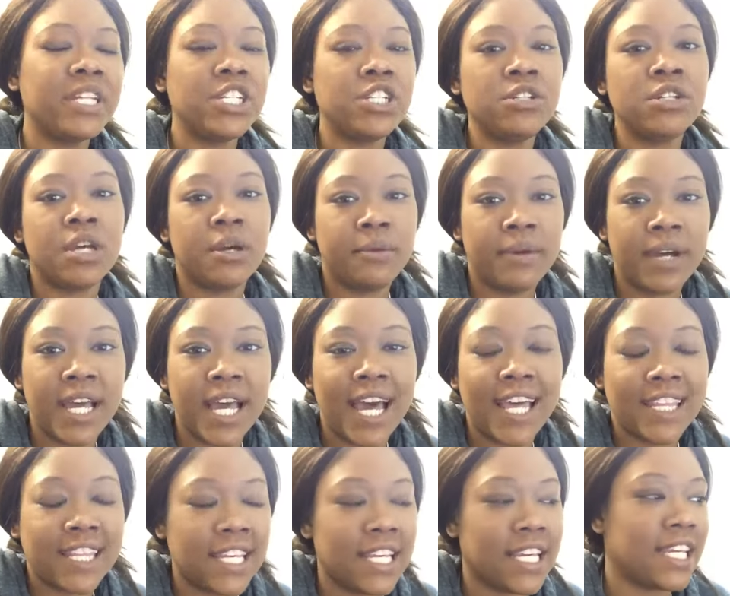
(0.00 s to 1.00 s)
But you know what?
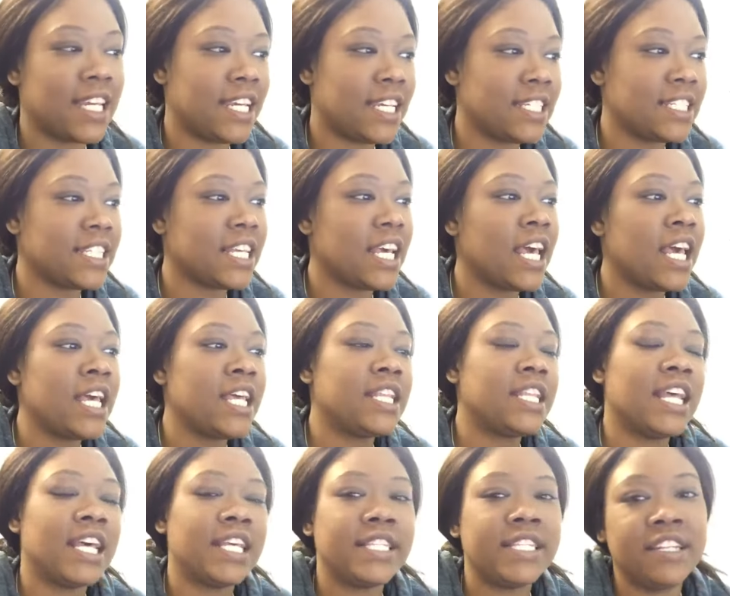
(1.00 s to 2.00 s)
I think it is
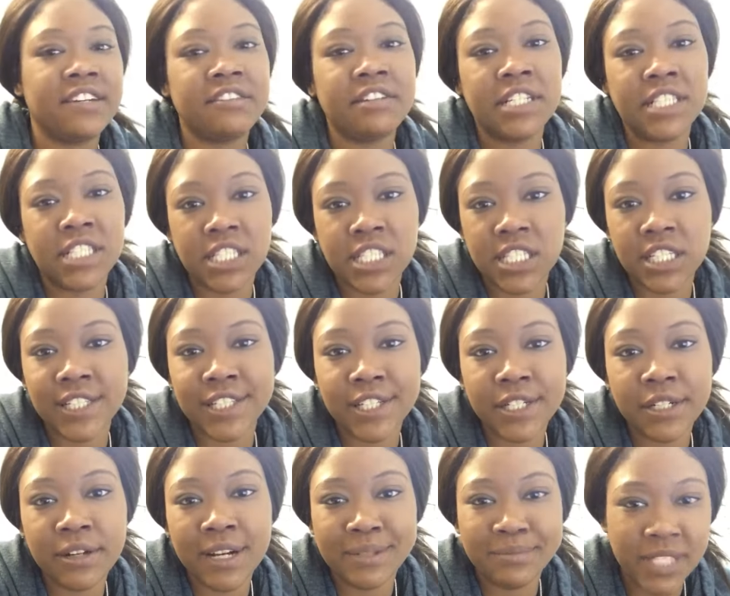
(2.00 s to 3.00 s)
that Siri is a
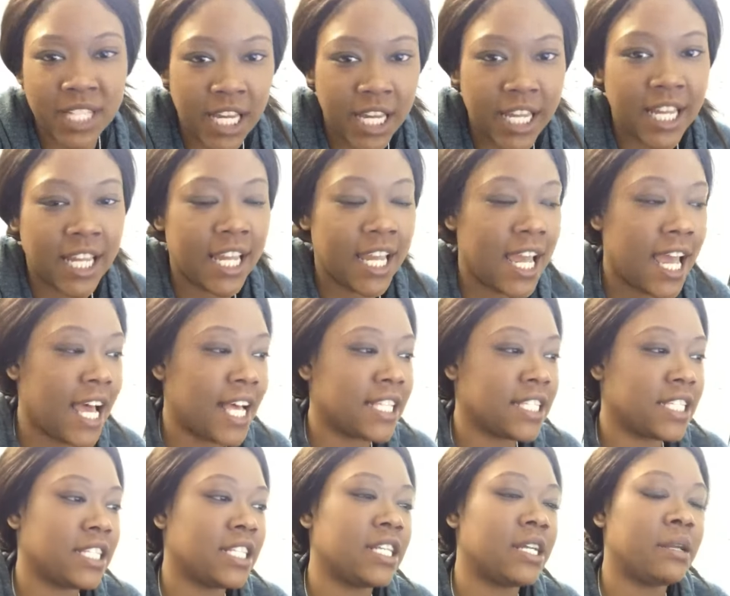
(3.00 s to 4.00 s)
little uptight and
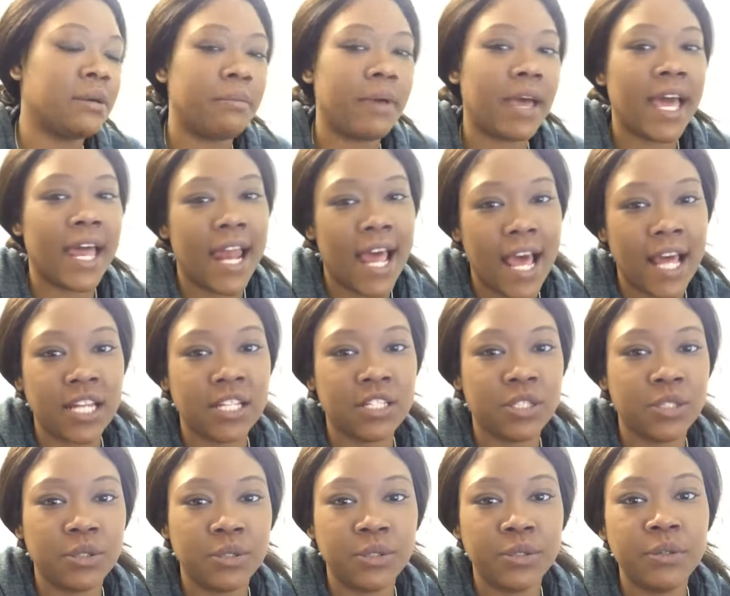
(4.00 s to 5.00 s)
has a little bad
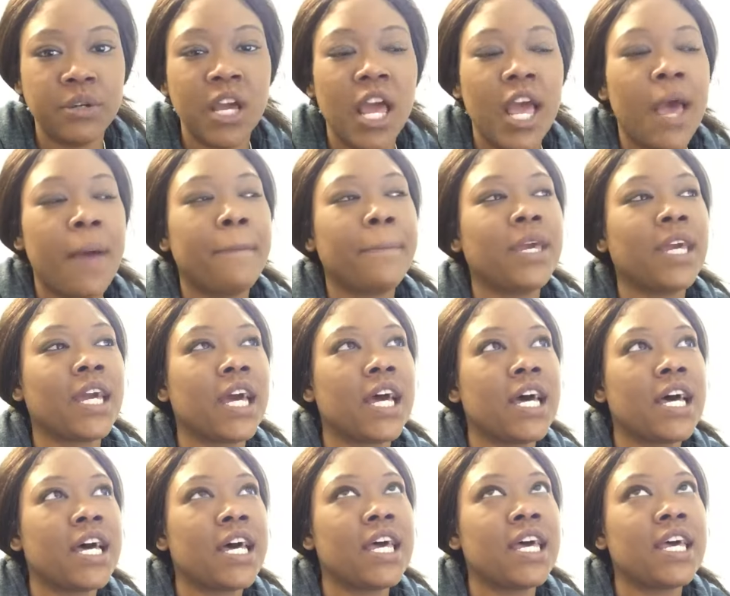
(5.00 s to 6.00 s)
attitude
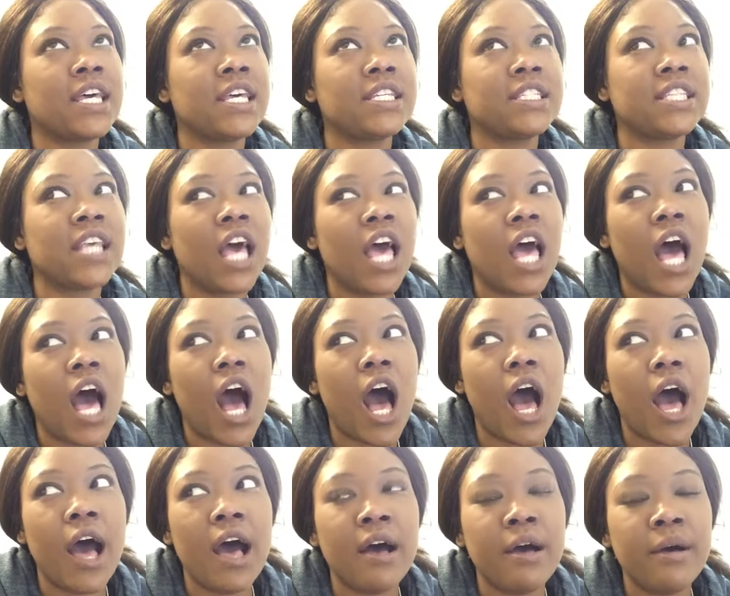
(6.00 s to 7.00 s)
because
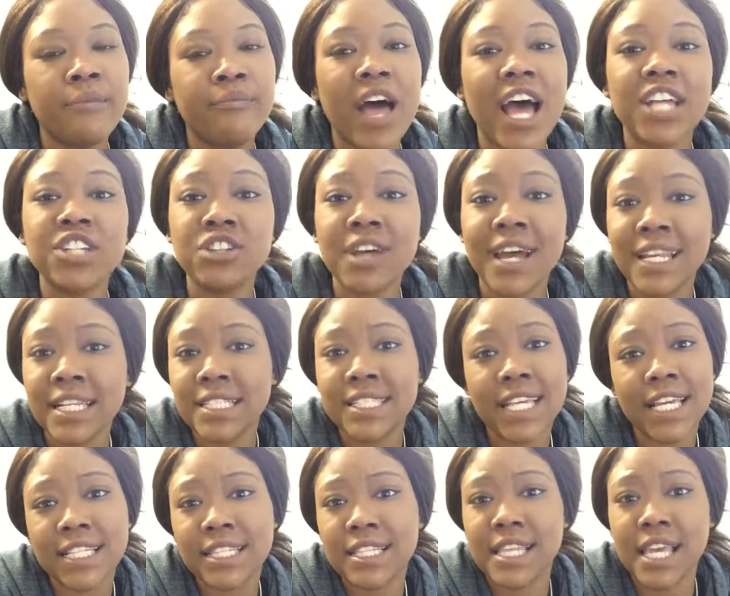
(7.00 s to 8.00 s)
I try to
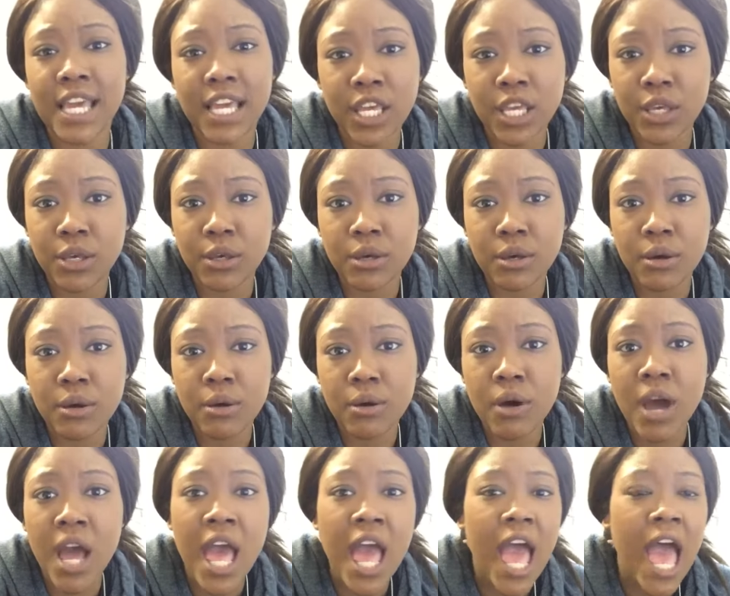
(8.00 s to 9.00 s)
say thank
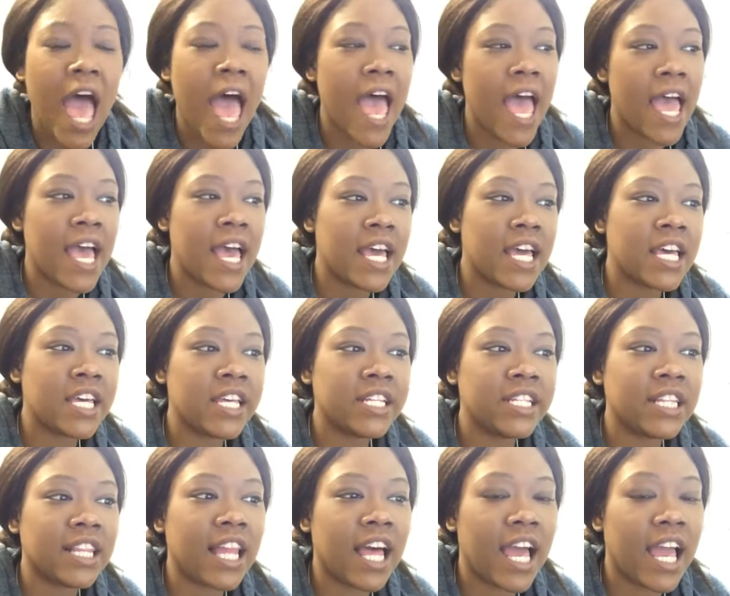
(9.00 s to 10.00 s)
you,
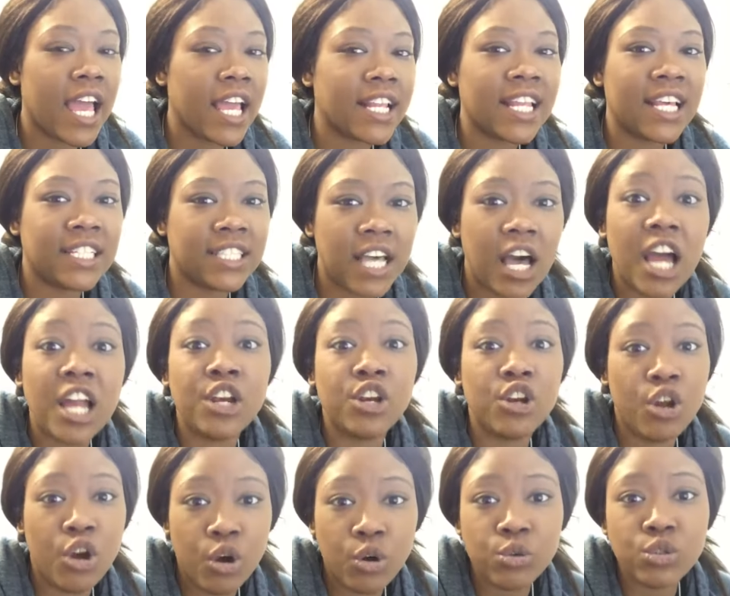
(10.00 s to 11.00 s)
and like that's how I
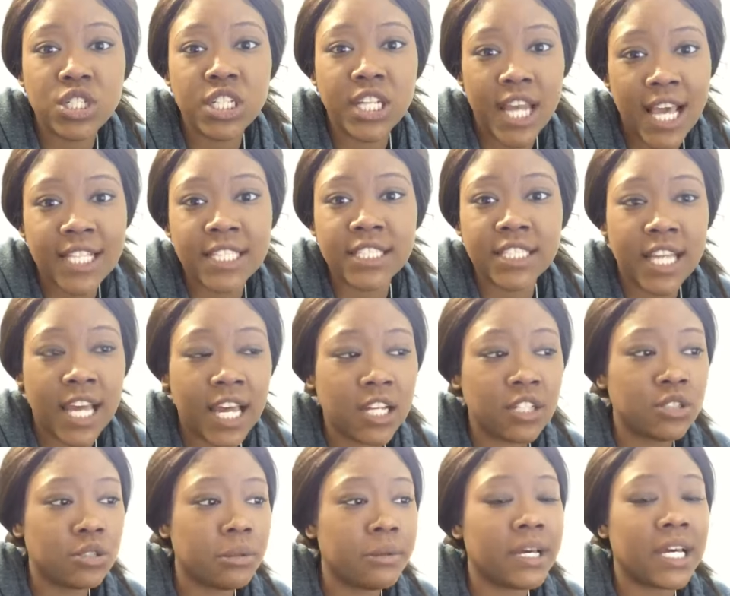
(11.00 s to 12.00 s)
know she has an
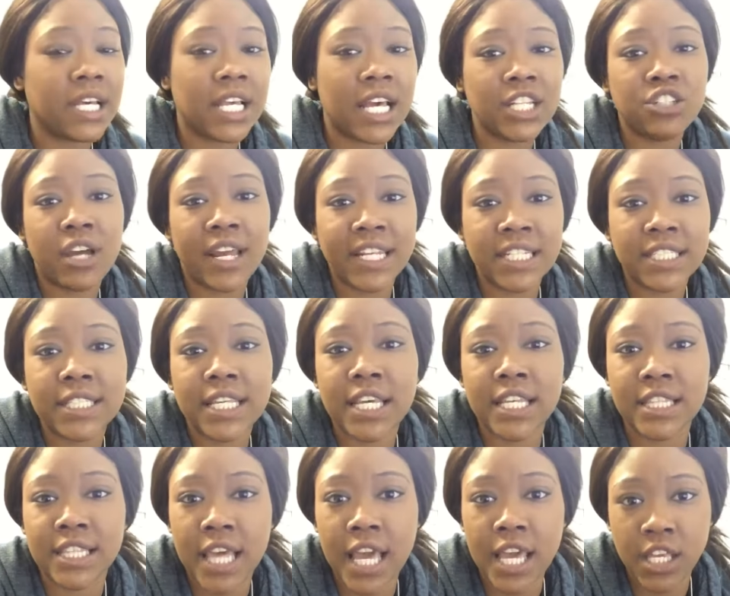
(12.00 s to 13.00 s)
attitude, because I try to
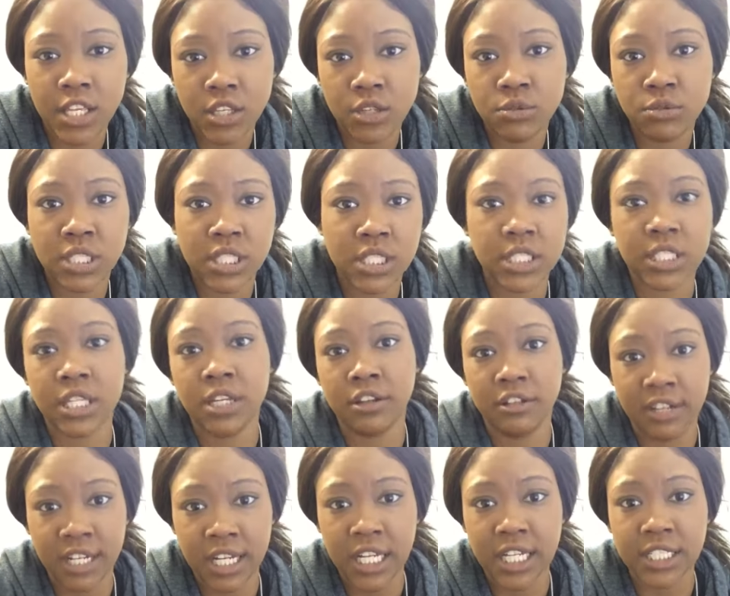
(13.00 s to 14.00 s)
say thank you to
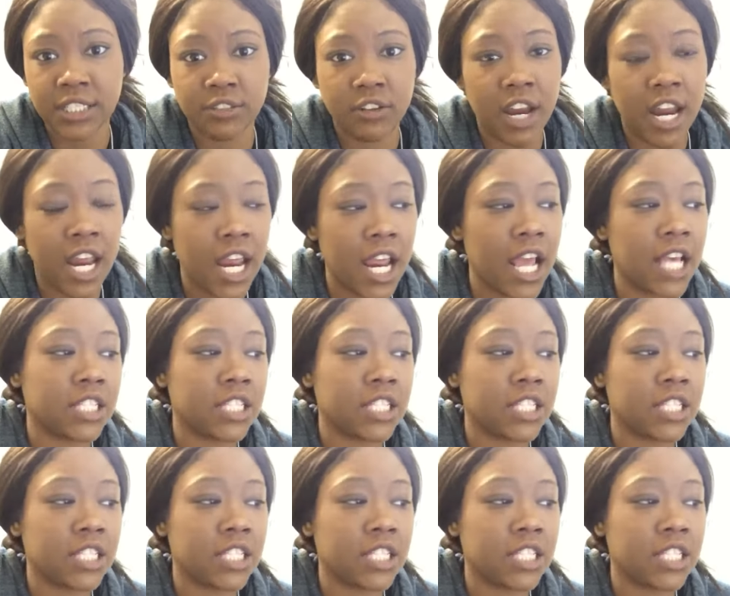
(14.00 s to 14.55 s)
Siri, right?